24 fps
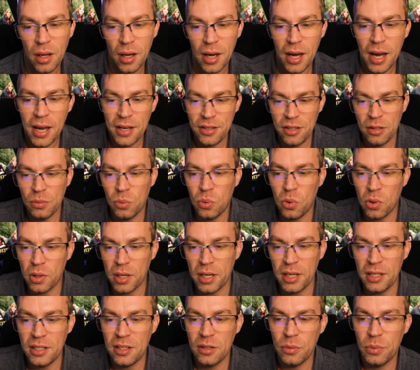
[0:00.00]
As you walk
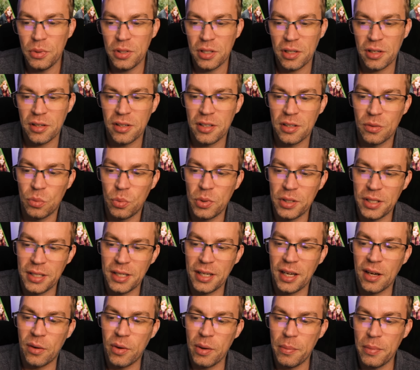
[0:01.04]
into Wizzica's
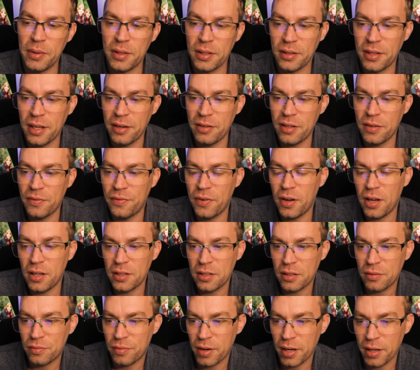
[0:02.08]
wizarding equipment, there's a
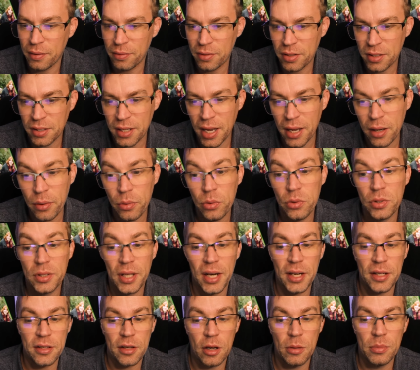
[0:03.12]
vast array of scales,
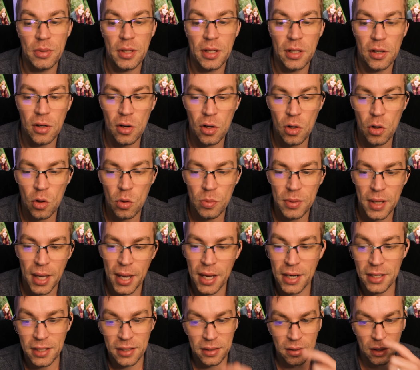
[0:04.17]
telescopes, globes,
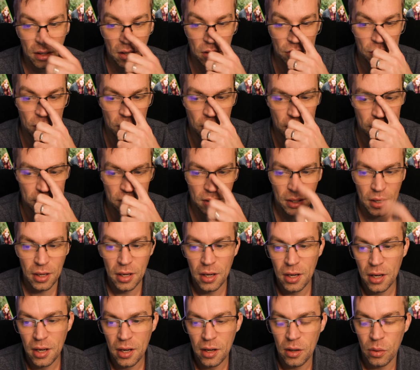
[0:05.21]
and star charts.
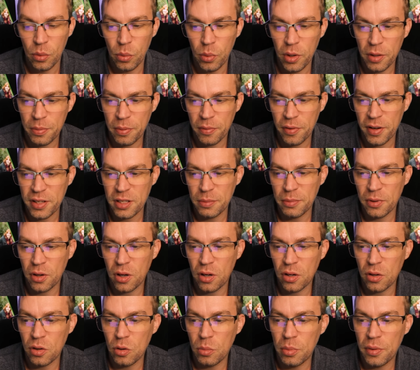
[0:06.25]
With Professor
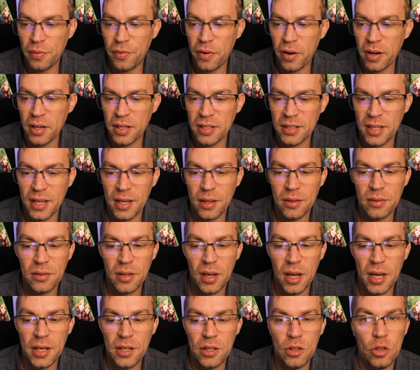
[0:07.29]
McGonagall preferring to stay
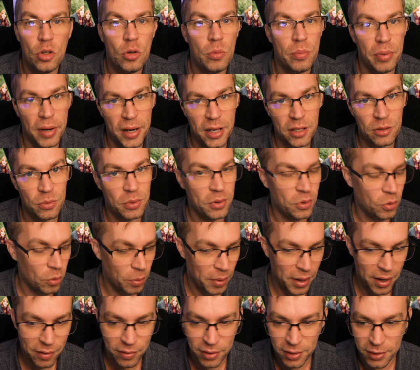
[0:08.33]
outside, you browse with your
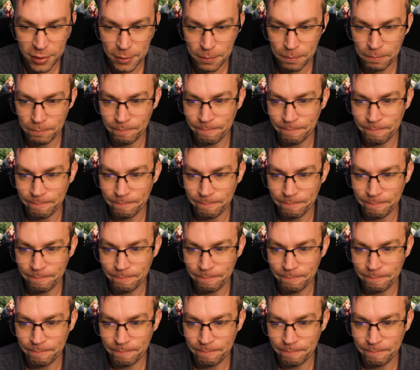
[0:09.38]
parents.